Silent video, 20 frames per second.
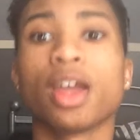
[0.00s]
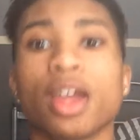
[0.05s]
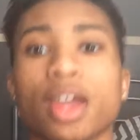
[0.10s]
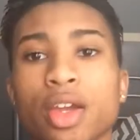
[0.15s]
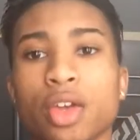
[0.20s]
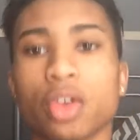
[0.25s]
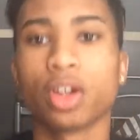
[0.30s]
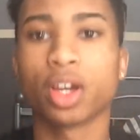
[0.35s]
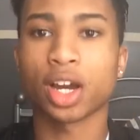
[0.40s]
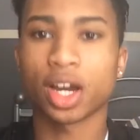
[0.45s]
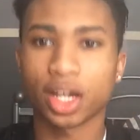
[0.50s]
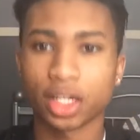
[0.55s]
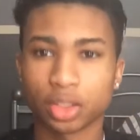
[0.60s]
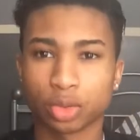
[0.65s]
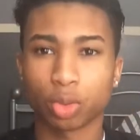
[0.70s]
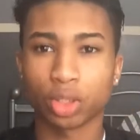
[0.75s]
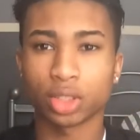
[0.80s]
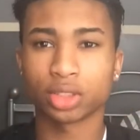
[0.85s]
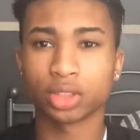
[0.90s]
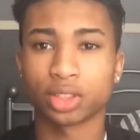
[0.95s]
Hey you guys,
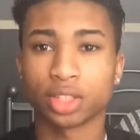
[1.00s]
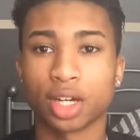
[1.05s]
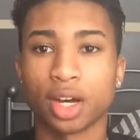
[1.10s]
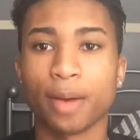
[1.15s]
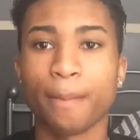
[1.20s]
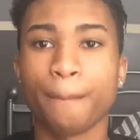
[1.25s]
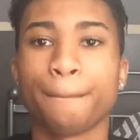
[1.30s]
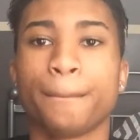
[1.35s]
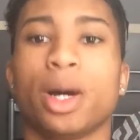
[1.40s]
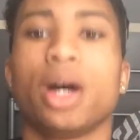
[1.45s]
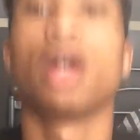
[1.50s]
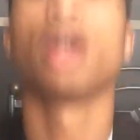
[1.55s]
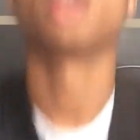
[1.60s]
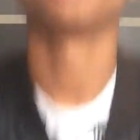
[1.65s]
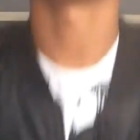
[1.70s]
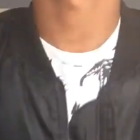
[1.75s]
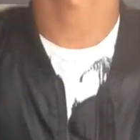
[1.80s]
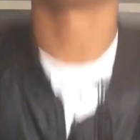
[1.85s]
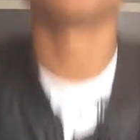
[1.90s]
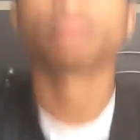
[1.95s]
what's up?
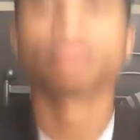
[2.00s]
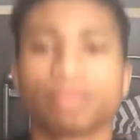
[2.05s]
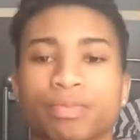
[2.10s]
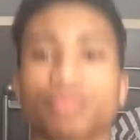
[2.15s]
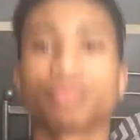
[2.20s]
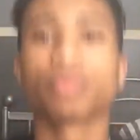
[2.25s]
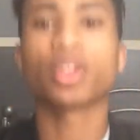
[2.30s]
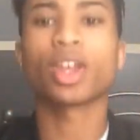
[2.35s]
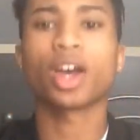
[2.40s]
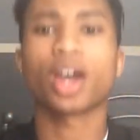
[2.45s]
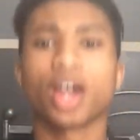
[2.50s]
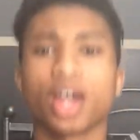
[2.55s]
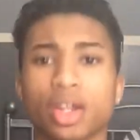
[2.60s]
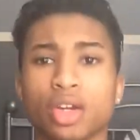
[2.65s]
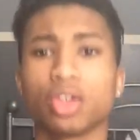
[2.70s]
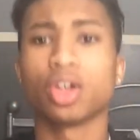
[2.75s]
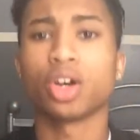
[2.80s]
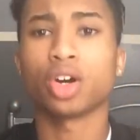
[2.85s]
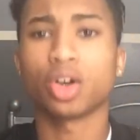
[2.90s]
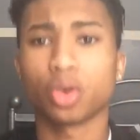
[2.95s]
I
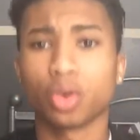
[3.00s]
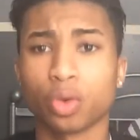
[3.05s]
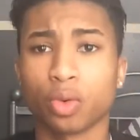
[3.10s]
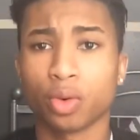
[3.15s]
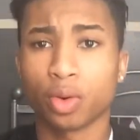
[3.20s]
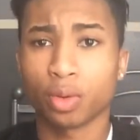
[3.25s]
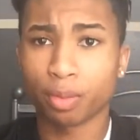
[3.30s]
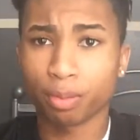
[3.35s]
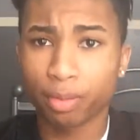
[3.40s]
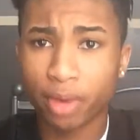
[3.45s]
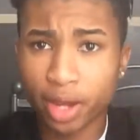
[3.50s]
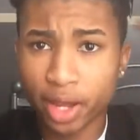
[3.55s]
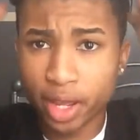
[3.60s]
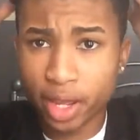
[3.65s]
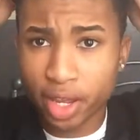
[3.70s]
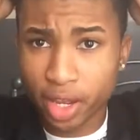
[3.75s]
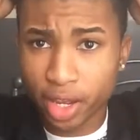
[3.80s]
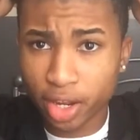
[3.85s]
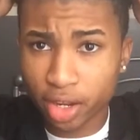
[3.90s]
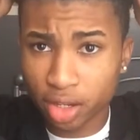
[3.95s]
know my
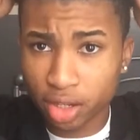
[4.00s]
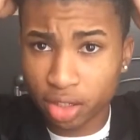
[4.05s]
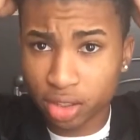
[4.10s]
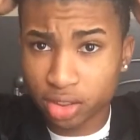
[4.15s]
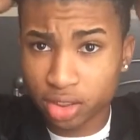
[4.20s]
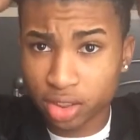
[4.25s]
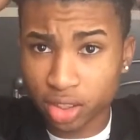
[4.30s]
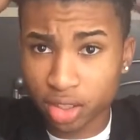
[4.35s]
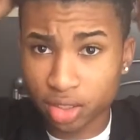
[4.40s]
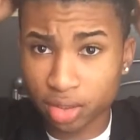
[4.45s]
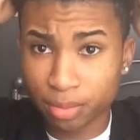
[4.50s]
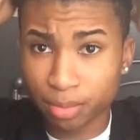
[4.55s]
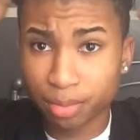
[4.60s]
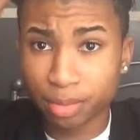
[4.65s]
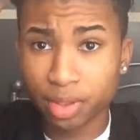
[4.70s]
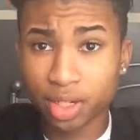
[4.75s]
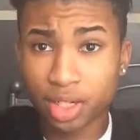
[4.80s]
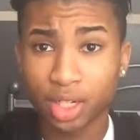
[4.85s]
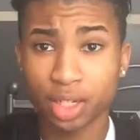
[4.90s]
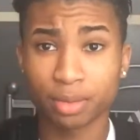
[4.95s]
hair looks a
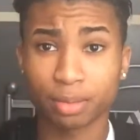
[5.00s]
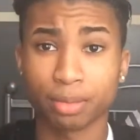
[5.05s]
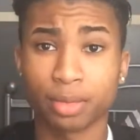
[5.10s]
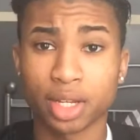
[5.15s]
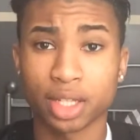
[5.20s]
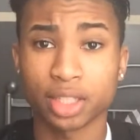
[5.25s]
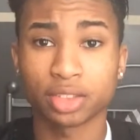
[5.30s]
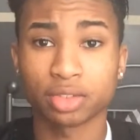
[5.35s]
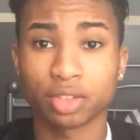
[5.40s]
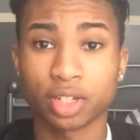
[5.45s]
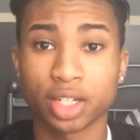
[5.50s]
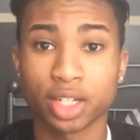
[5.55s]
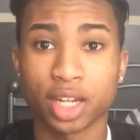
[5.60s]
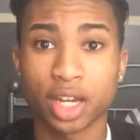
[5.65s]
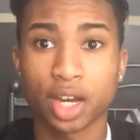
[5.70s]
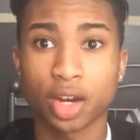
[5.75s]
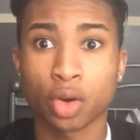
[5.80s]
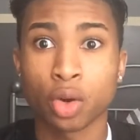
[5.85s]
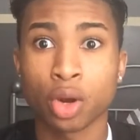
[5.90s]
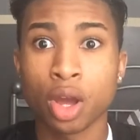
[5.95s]
complete mess right
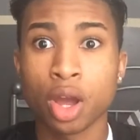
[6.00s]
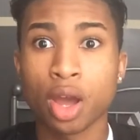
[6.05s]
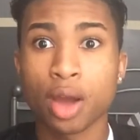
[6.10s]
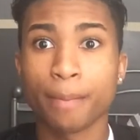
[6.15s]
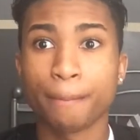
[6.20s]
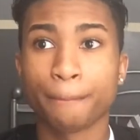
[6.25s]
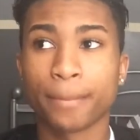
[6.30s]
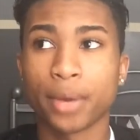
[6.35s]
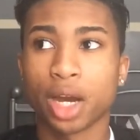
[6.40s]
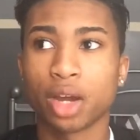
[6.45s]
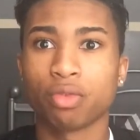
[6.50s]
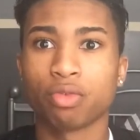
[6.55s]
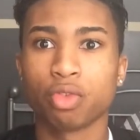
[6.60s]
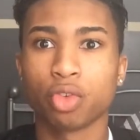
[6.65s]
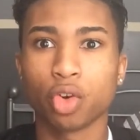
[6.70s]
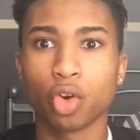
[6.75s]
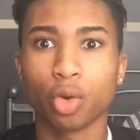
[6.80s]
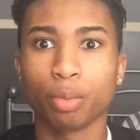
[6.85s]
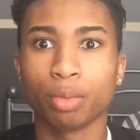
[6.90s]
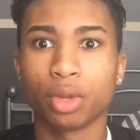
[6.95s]
now. My
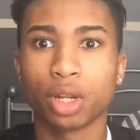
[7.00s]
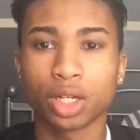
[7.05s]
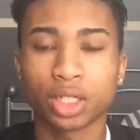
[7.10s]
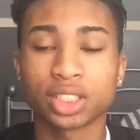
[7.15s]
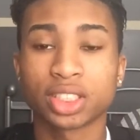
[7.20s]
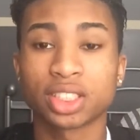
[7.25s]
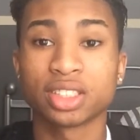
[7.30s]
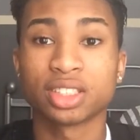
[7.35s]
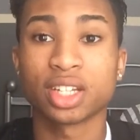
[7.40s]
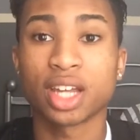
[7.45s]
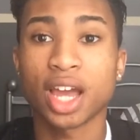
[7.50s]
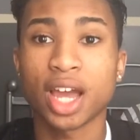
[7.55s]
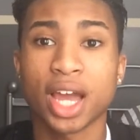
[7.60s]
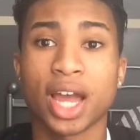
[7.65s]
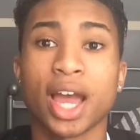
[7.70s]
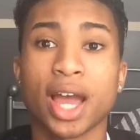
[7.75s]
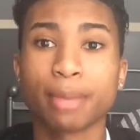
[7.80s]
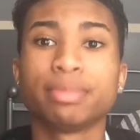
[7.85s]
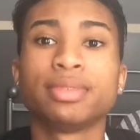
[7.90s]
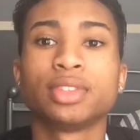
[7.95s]
room looks an
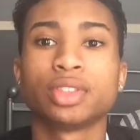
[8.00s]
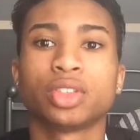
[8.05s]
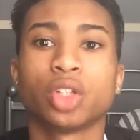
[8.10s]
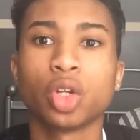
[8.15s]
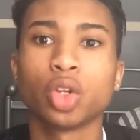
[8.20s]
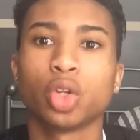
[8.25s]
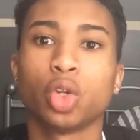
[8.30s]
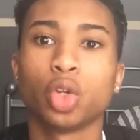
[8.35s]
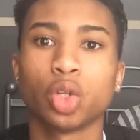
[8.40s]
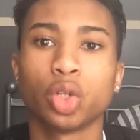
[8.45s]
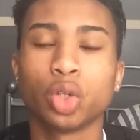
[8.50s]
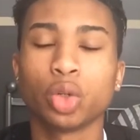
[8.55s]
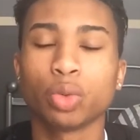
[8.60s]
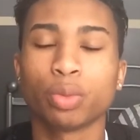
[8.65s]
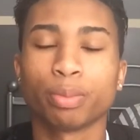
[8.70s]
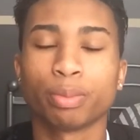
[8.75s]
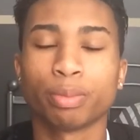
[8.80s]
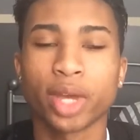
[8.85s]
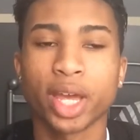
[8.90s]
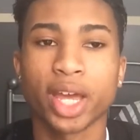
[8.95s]

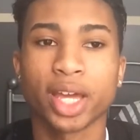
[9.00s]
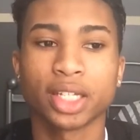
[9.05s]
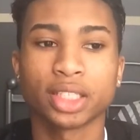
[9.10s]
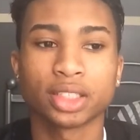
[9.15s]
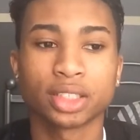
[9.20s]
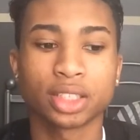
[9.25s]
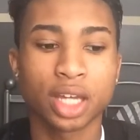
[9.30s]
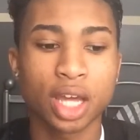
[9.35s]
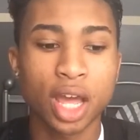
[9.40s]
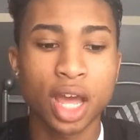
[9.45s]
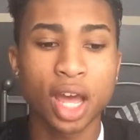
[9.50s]
absolute mess.